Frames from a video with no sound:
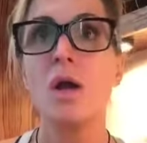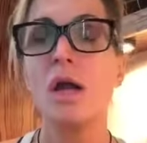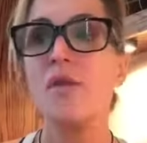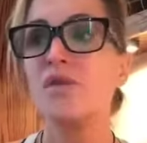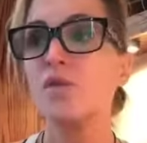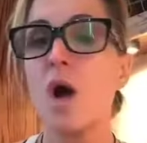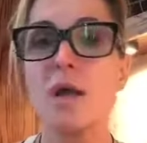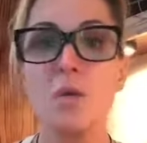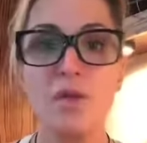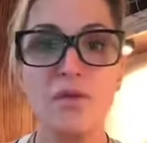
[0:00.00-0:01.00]
if it's
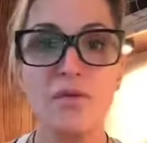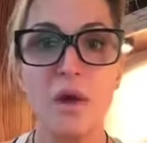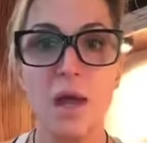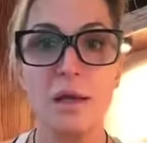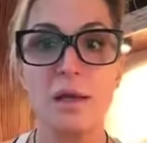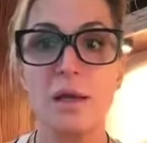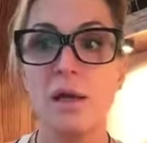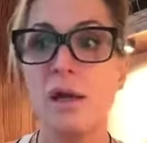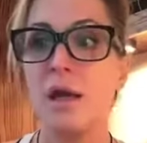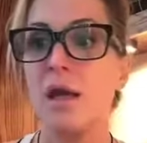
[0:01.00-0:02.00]
walking with a friend,
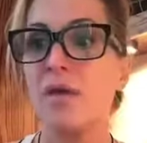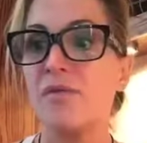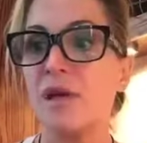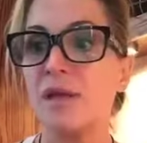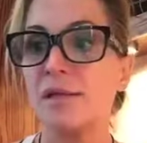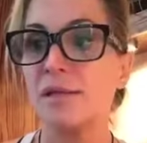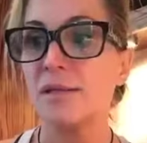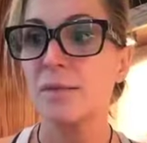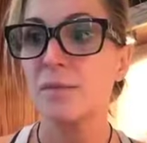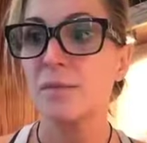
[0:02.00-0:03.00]
if
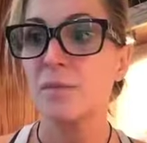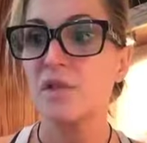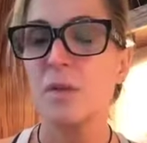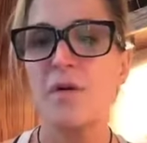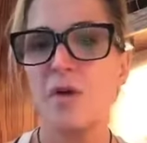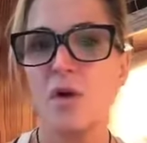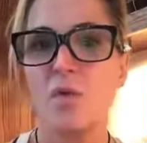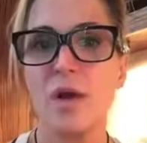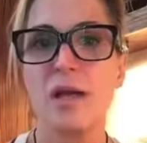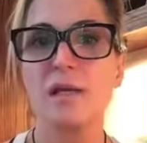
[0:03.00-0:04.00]
it's some of our
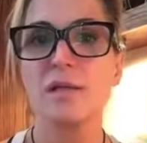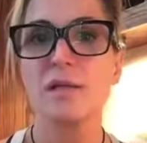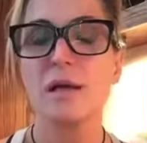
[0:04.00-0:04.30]
greatest